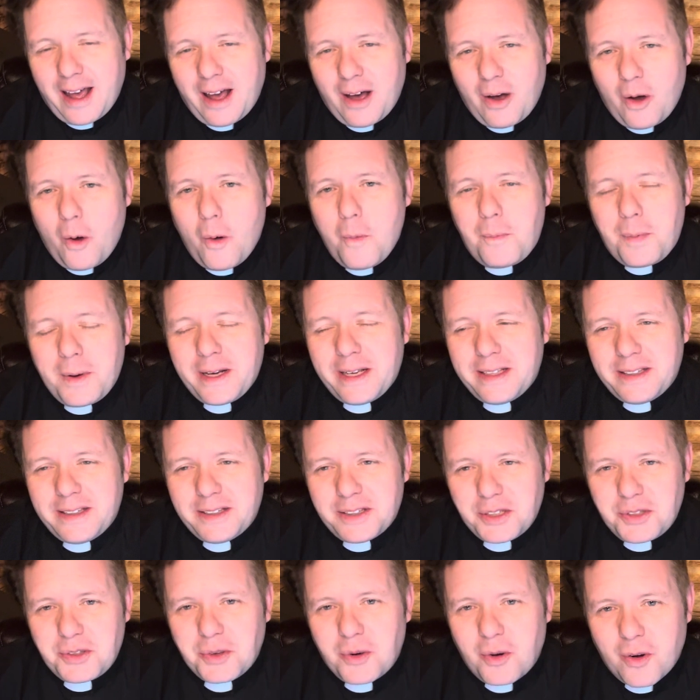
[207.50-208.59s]
opening
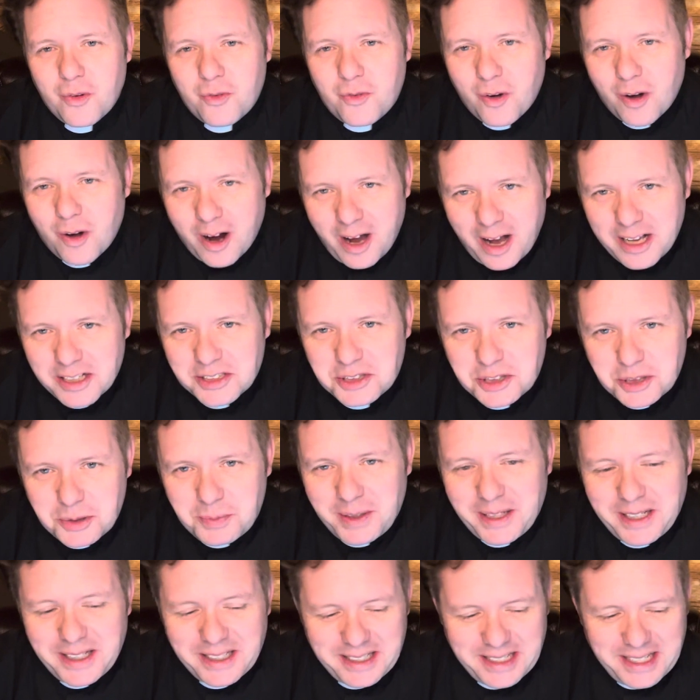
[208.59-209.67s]
the door for us to
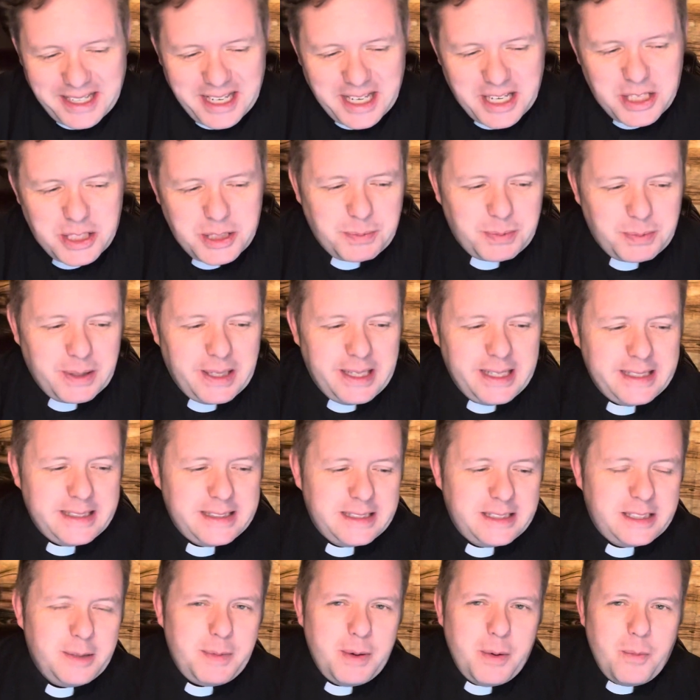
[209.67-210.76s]
be in his
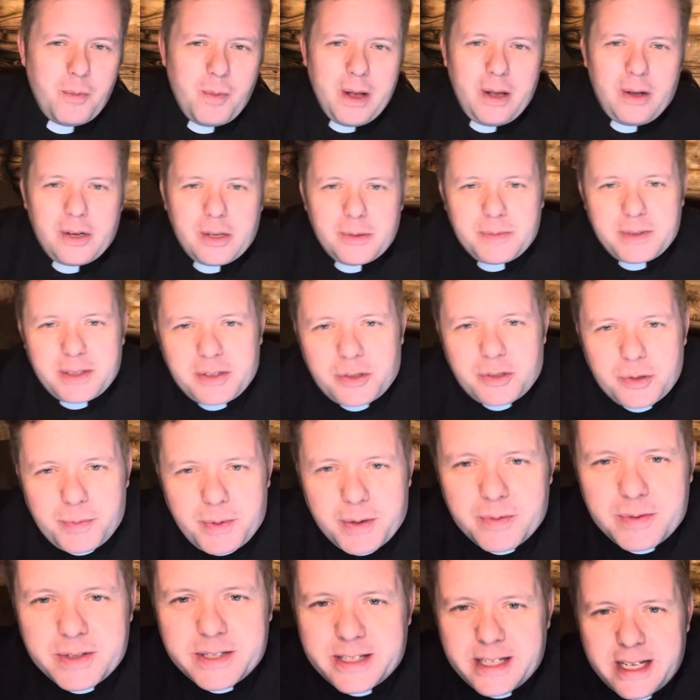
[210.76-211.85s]
place, to be welcomed and to be
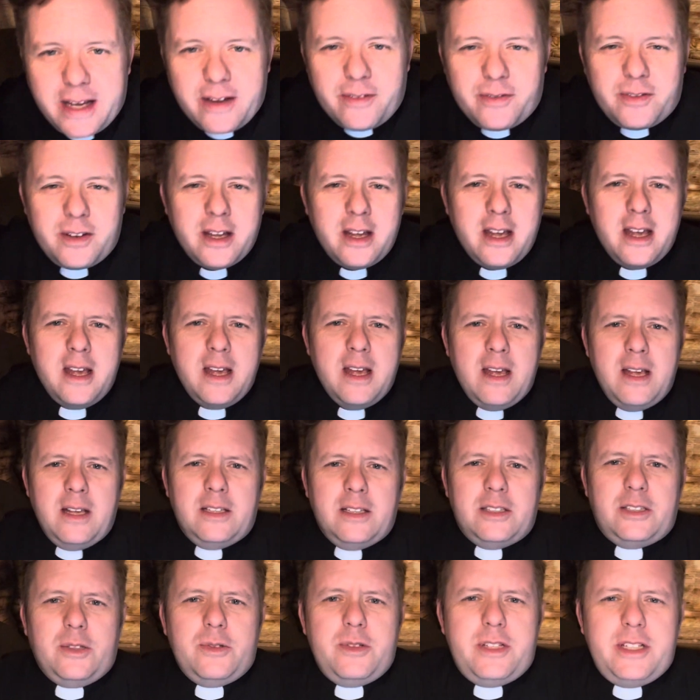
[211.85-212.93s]
received.
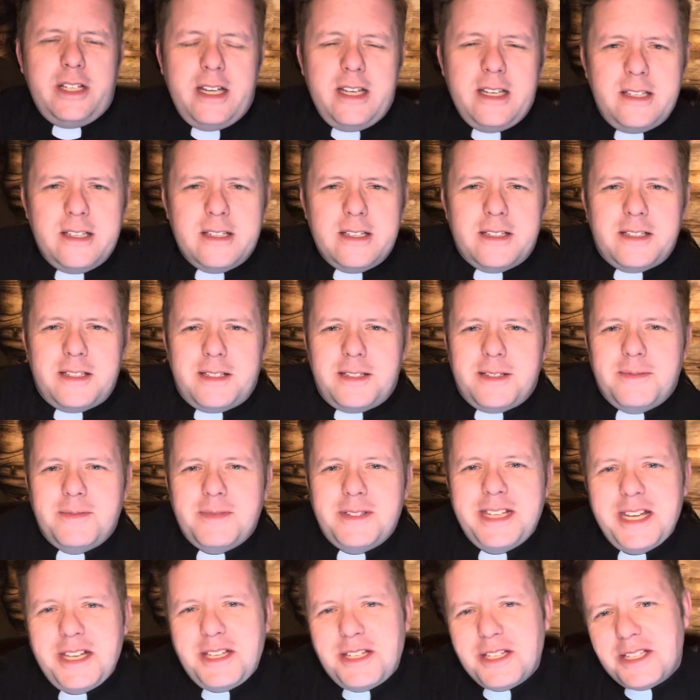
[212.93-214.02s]
So Jesus
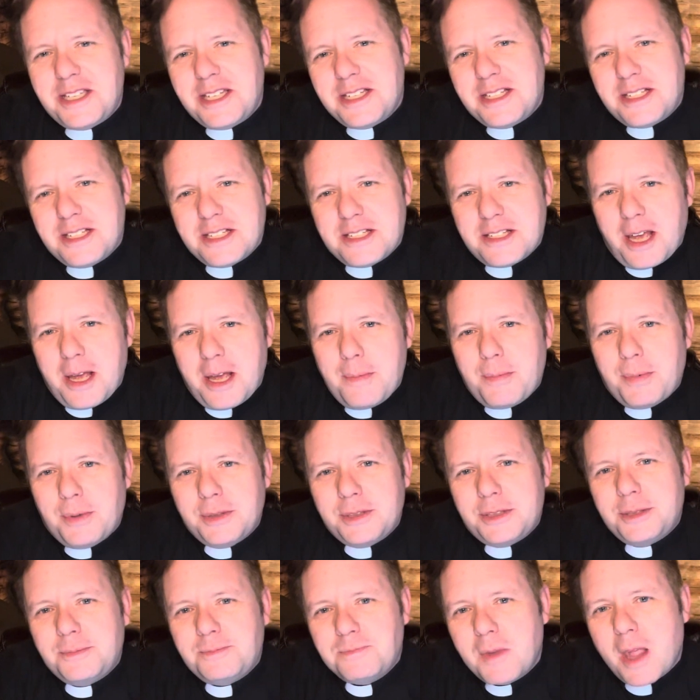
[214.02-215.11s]
teaches his
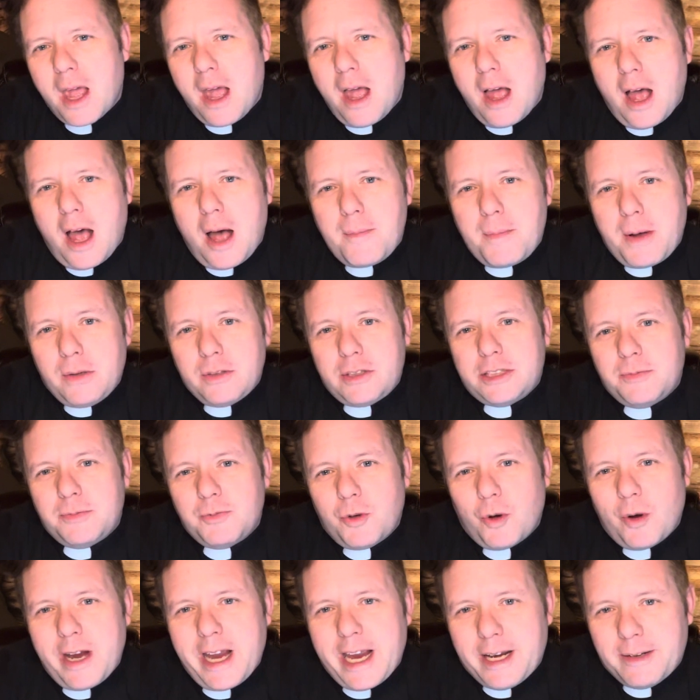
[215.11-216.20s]
disciples about some
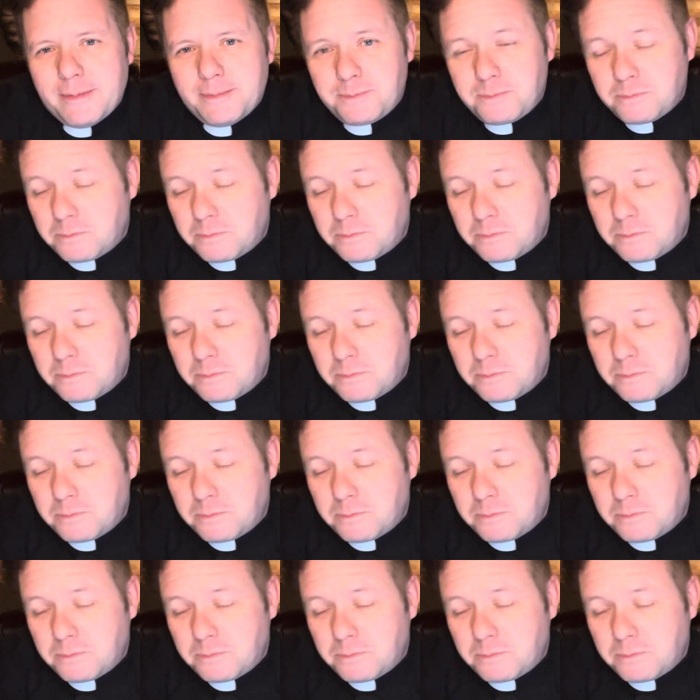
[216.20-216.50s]
grain.